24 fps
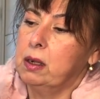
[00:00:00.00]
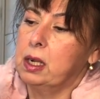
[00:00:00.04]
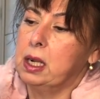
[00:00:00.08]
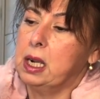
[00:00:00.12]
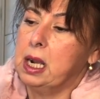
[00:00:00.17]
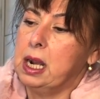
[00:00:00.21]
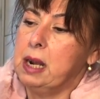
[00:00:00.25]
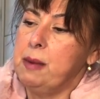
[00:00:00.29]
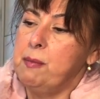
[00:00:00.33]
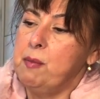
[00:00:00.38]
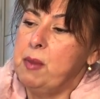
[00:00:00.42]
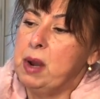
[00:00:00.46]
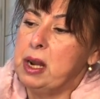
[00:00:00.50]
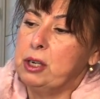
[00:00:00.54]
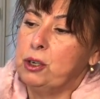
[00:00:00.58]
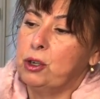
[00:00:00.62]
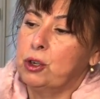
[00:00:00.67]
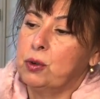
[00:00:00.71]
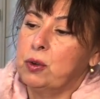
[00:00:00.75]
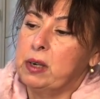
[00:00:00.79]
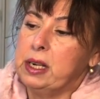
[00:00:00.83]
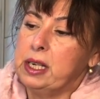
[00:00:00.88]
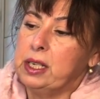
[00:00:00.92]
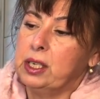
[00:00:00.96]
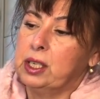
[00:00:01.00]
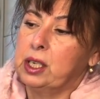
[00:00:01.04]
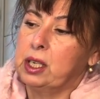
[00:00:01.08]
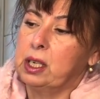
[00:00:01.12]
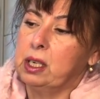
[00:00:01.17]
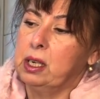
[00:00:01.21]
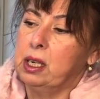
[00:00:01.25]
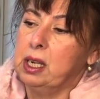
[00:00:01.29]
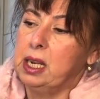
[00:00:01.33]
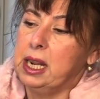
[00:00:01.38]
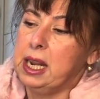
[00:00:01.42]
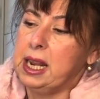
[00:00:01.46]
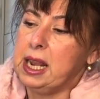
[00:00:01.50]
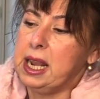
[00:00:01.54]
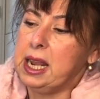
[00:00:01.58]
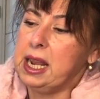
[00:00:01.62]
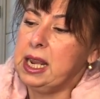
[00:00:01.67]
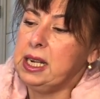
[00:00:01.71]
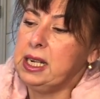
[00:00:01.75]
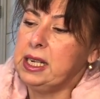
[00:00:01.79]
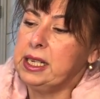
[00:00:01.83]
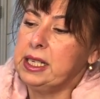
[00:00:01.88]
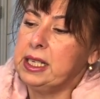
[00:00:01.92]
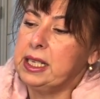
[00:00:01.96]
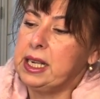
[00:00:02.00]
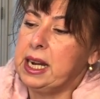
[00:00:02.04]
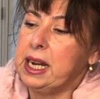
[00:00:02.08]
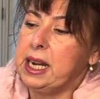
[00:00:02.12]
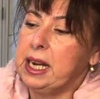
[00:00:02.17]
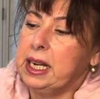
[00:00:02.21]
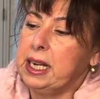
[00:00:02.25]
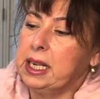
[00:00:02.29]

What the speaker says: I measure it, and I take